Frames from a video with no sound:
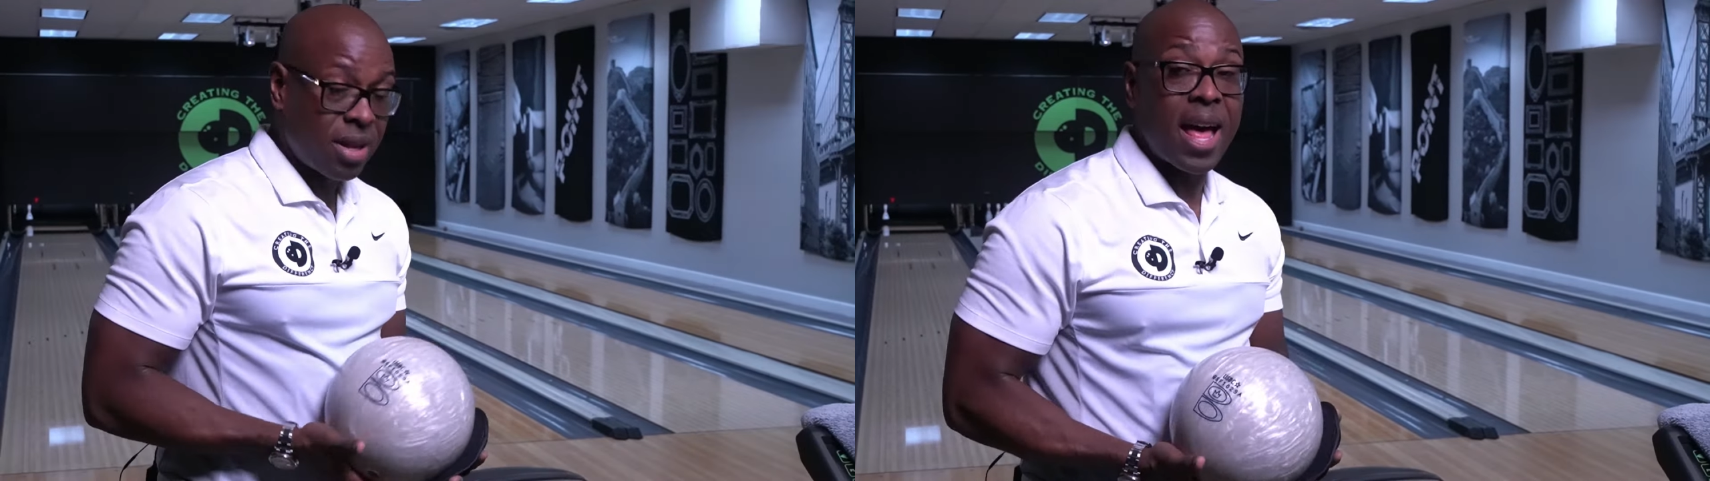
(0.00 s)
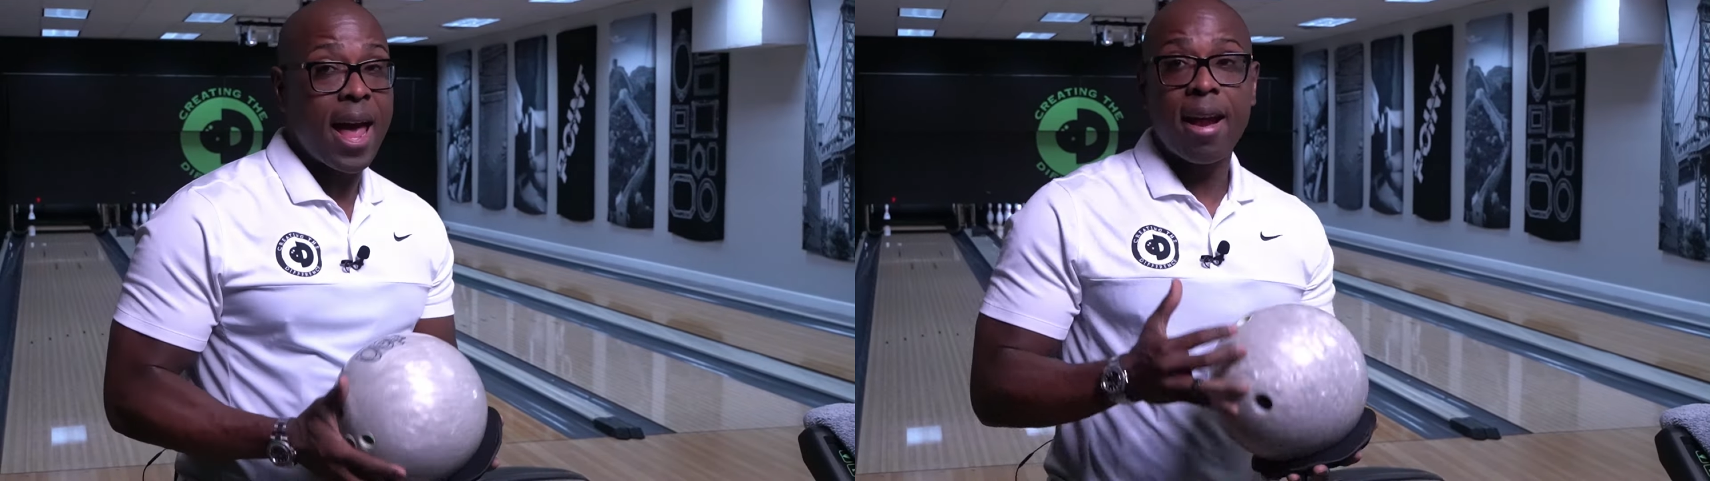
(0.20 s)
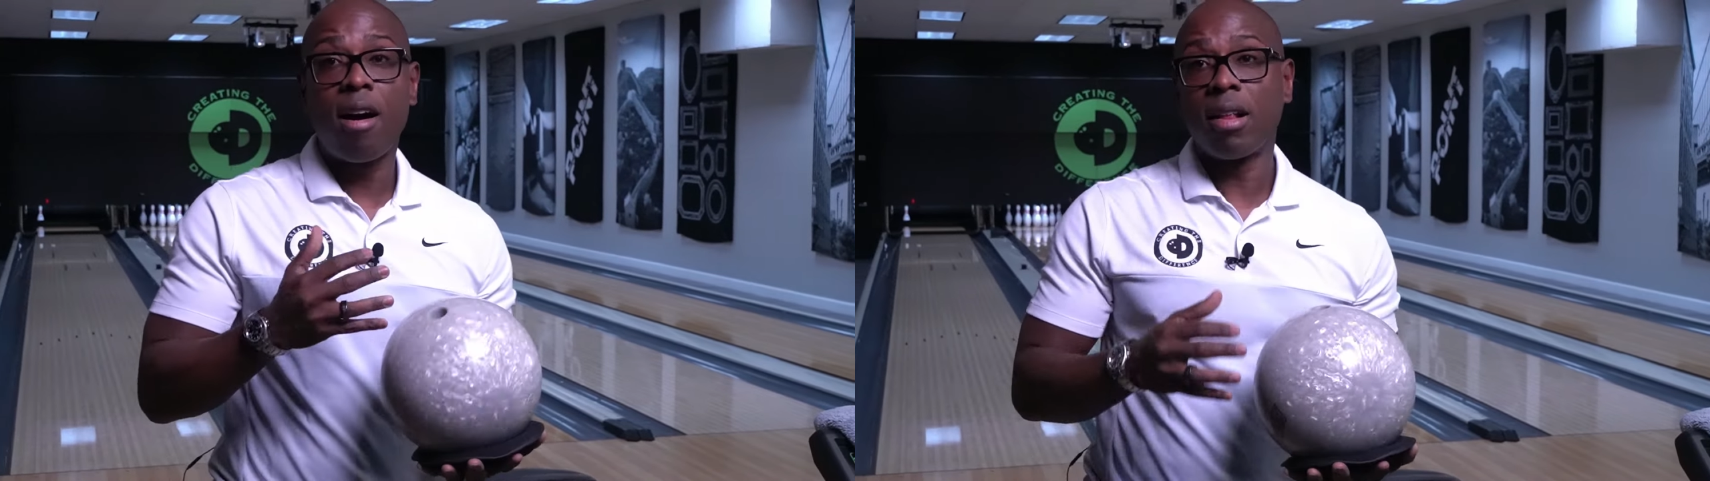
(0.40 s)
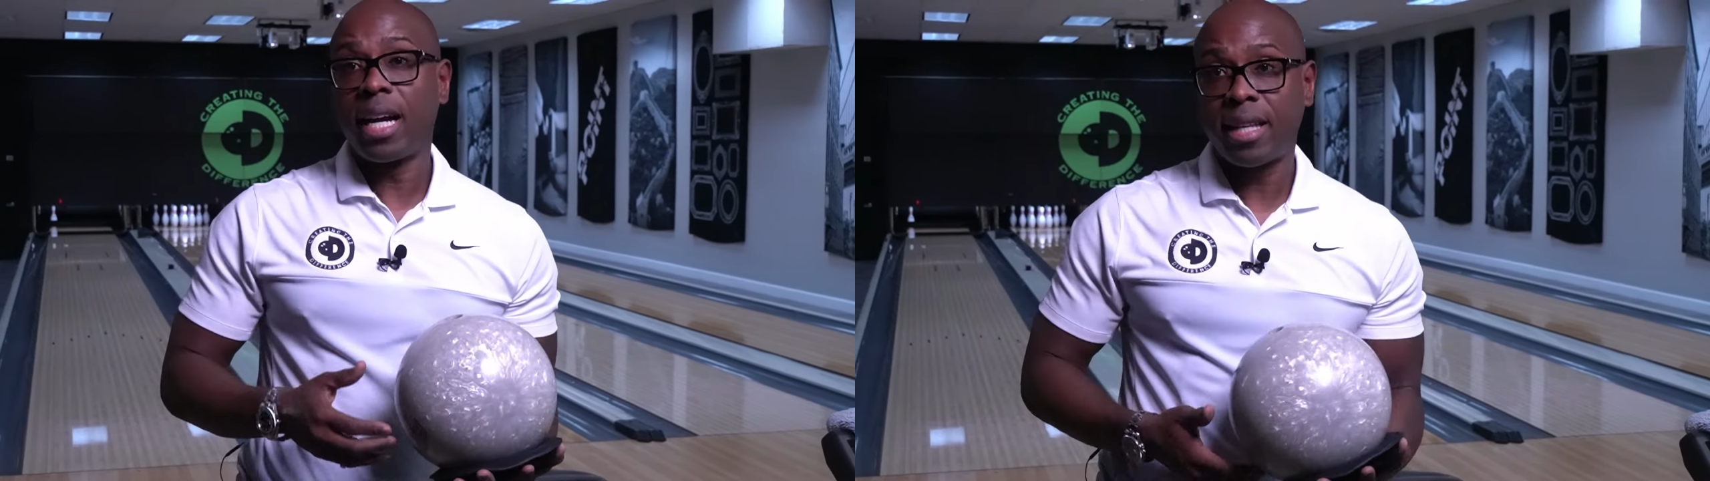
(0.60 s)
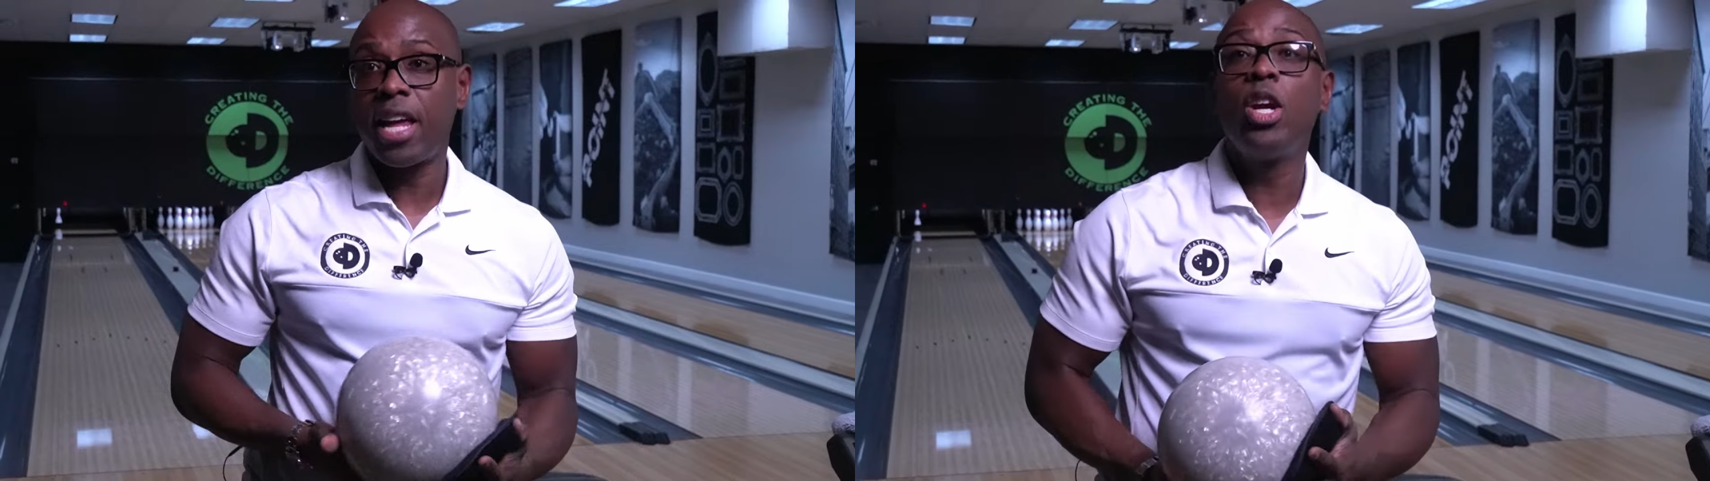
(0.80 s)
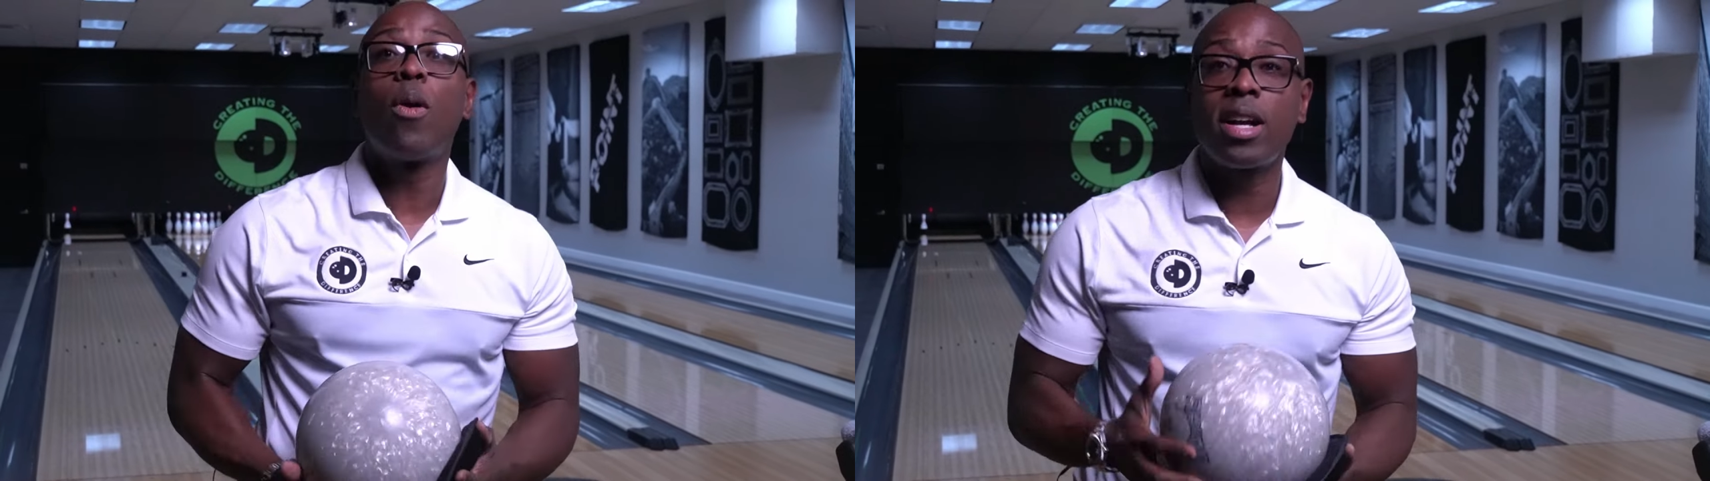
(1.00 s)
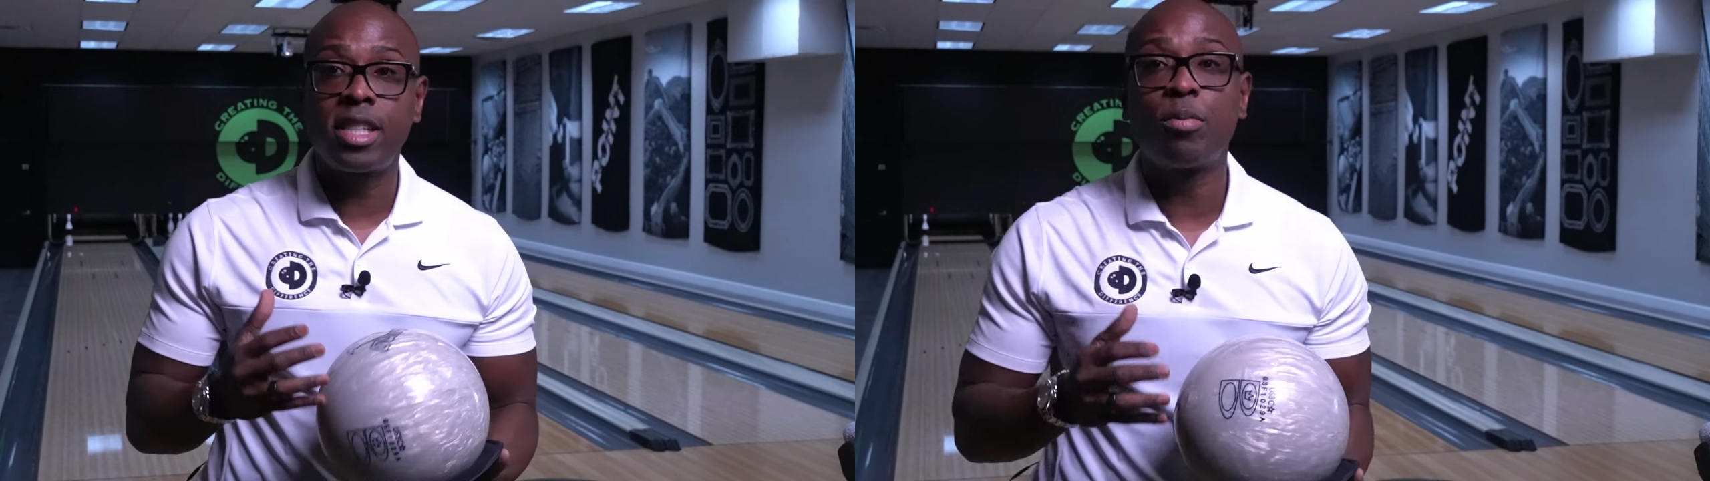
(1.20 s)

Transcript: They ain't all like that. You watch these